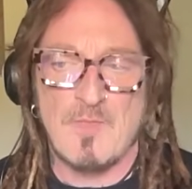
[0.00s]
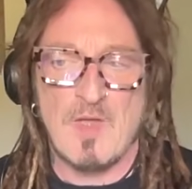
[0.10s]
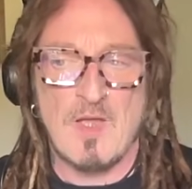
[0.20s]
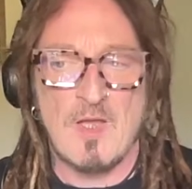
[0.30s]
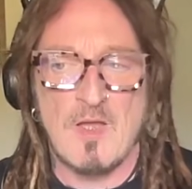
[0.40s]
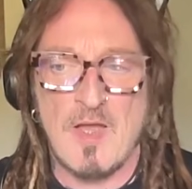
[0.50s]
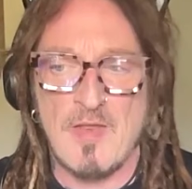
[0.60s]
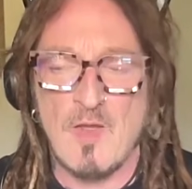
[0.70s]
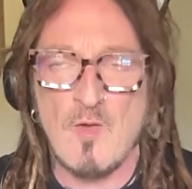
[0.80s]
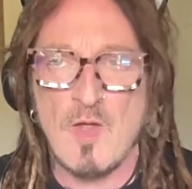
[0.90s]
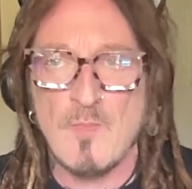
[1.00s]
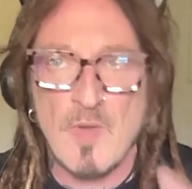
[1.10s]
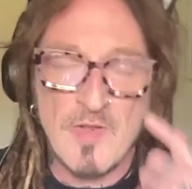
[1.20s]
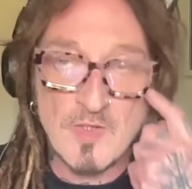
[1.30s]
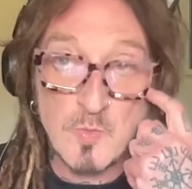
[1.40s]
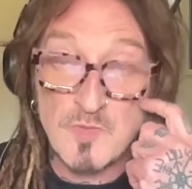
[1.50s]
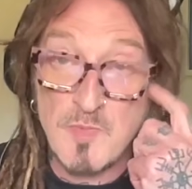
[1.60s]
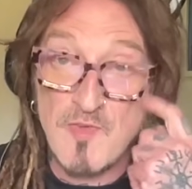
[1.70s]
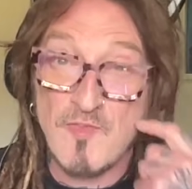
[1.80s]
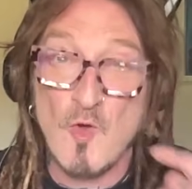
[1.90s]
And this was
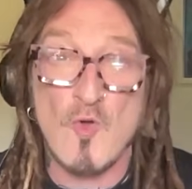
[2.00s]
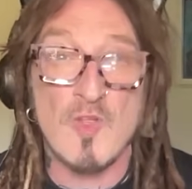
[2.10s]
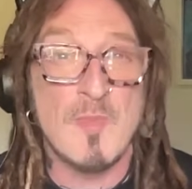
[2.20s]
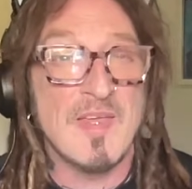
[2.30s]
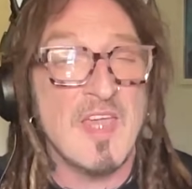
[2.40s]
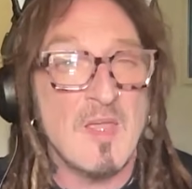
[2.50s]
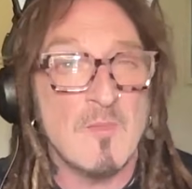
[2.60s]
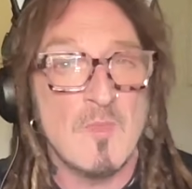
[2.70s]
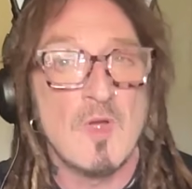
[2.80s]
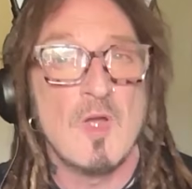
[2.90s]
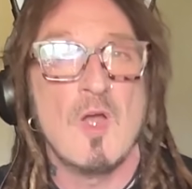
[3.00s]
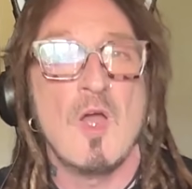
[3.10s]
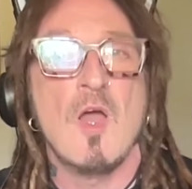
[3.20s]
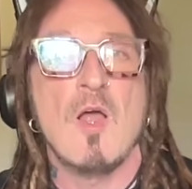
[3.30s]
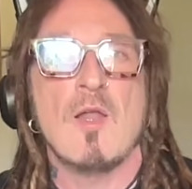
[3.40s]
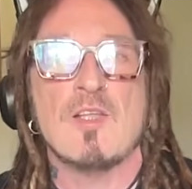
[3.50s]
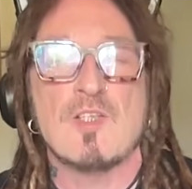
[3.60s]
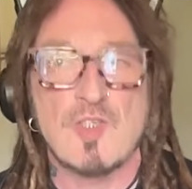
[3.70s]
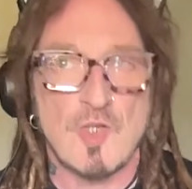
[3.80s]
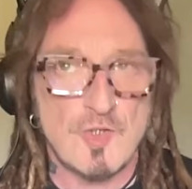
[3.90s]
before he became
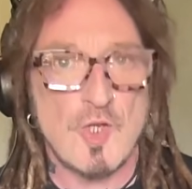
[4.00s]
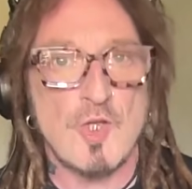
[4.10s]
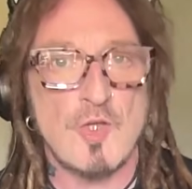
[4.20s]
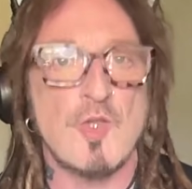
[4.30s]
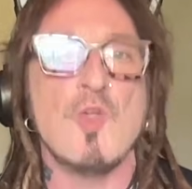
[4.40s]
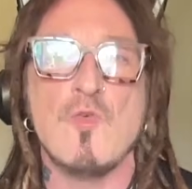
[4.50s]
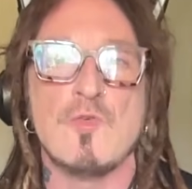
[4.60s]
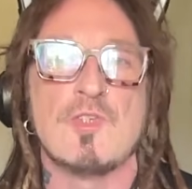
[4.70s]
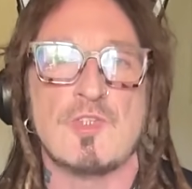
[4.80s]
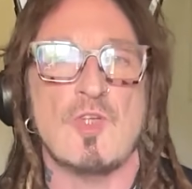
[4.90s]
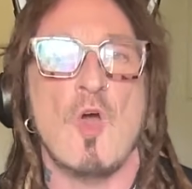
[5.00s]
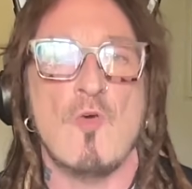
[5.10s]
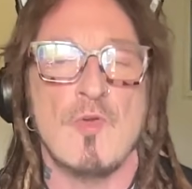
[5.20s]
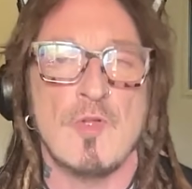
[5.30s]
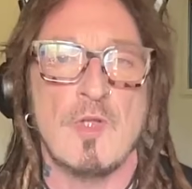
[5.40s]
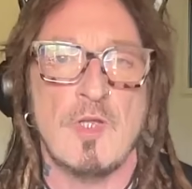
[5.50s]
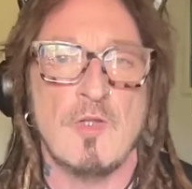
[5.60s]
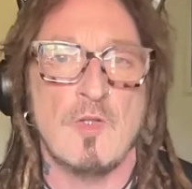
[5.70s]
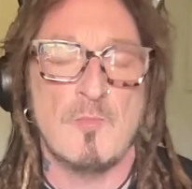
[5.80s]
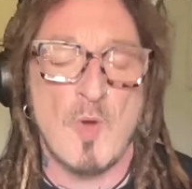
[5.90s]
such a huge star
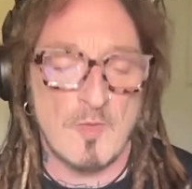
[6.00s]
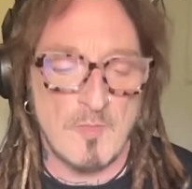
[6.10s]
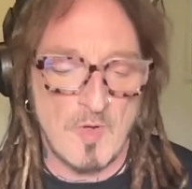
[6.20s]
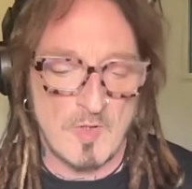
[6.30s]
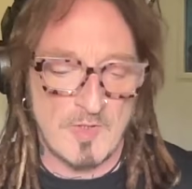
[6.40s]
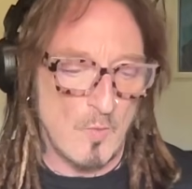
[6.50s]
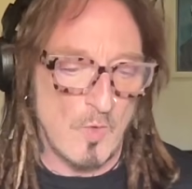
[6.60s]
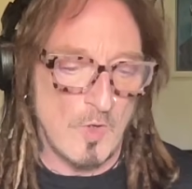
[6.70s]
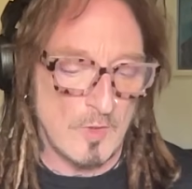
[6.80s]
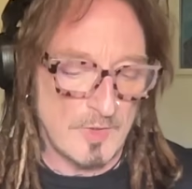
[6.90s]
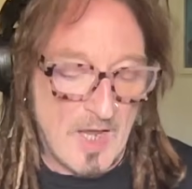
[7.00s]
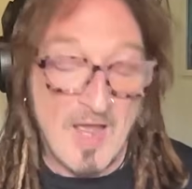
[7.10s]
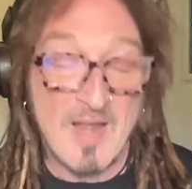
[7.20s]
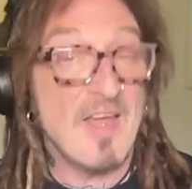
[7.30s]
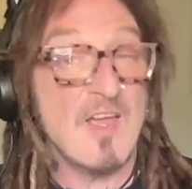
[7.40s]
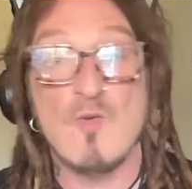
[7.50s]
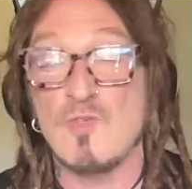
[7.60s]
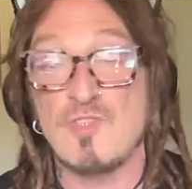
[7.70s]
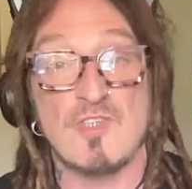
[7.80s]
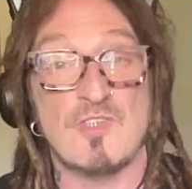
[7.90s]
in the bod mod world. And I
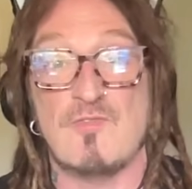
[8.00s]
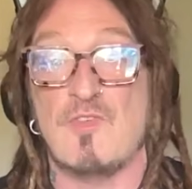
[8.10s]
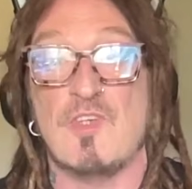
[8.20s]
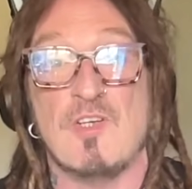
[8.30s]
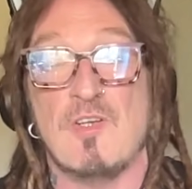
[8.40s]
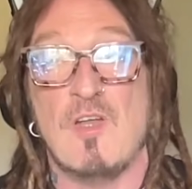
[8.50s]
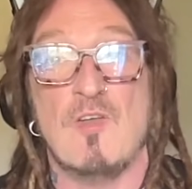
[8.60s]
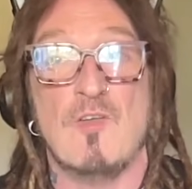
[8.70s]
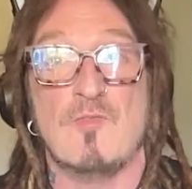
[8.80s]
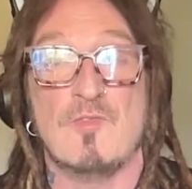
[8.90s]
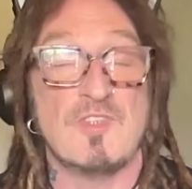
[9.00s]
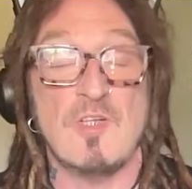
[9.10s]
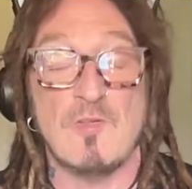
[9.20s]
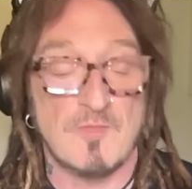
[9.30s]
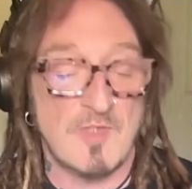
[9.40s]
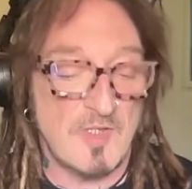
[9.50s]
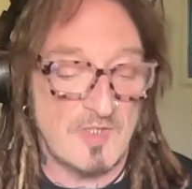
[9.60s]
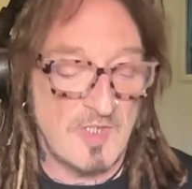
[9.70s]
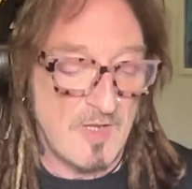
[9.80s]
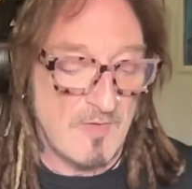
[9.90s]
always just fucking loved, still to this
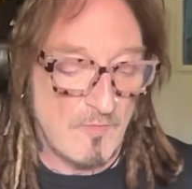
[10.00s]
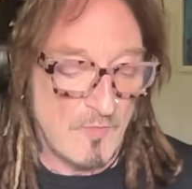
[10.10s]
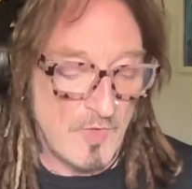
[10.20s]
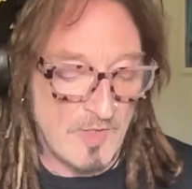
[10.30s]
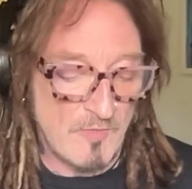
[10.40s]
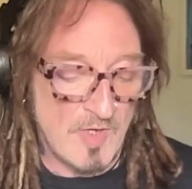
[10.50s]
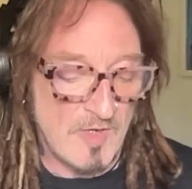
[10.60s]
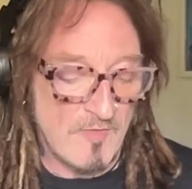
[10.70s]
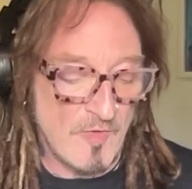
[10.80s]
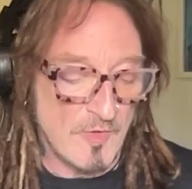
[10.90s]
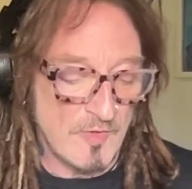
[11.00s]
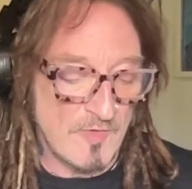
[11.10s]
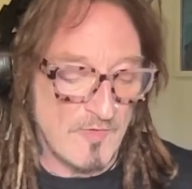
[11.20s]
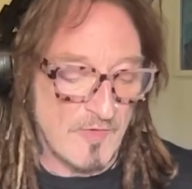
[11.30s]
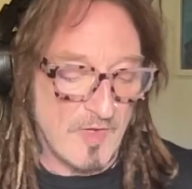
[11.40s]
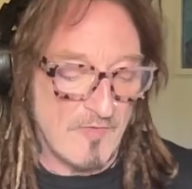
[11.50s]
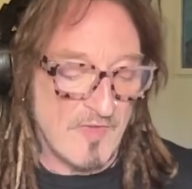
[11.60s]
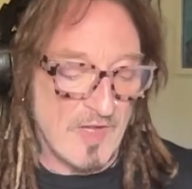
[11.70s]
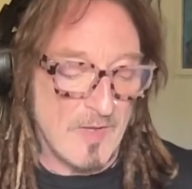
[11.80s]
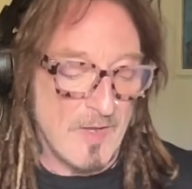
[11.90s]
day, really, really fond of the
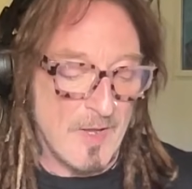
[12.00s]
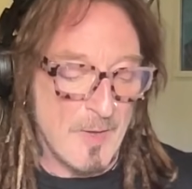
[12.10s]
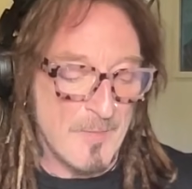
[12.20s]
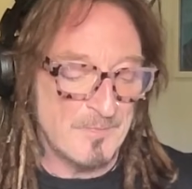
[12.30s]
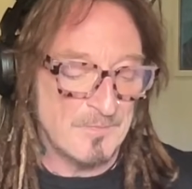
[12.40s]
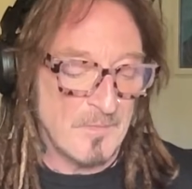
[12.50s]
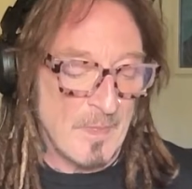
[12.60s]
fella. To